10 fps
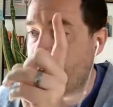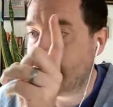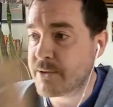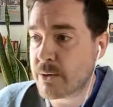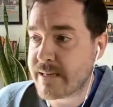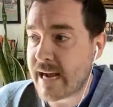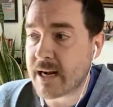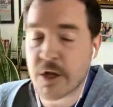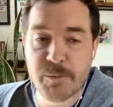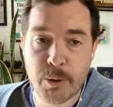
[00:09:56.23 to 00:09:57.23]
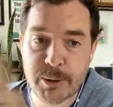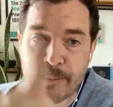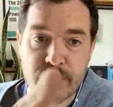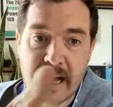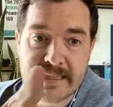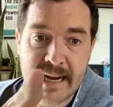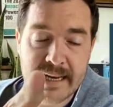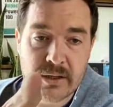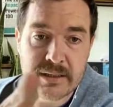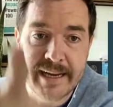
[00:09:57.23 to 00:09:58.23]
So tech entrepreneurship for
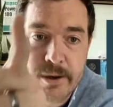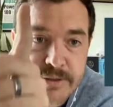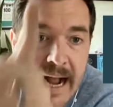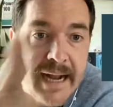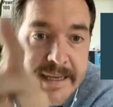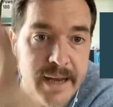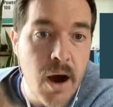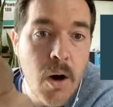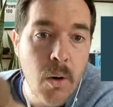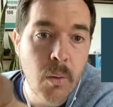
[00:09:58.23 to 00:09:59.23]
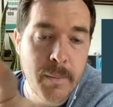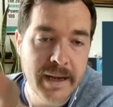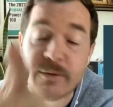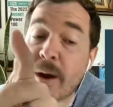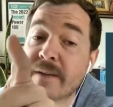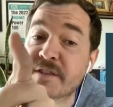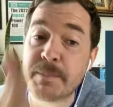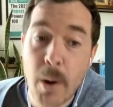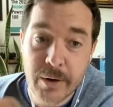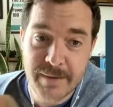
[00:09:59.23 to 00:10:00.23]
non-technical leaders. I know many of you, I've
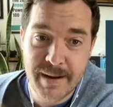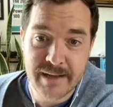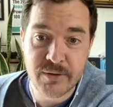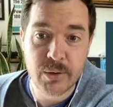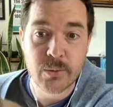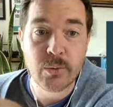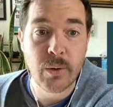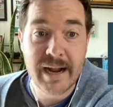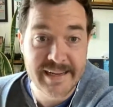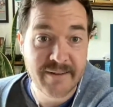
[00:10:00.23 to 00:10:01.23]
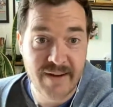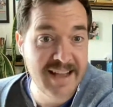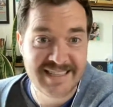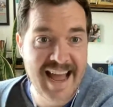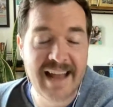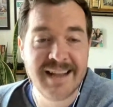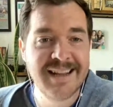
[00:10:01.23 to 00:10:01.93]
spoken to many of you who identify as that.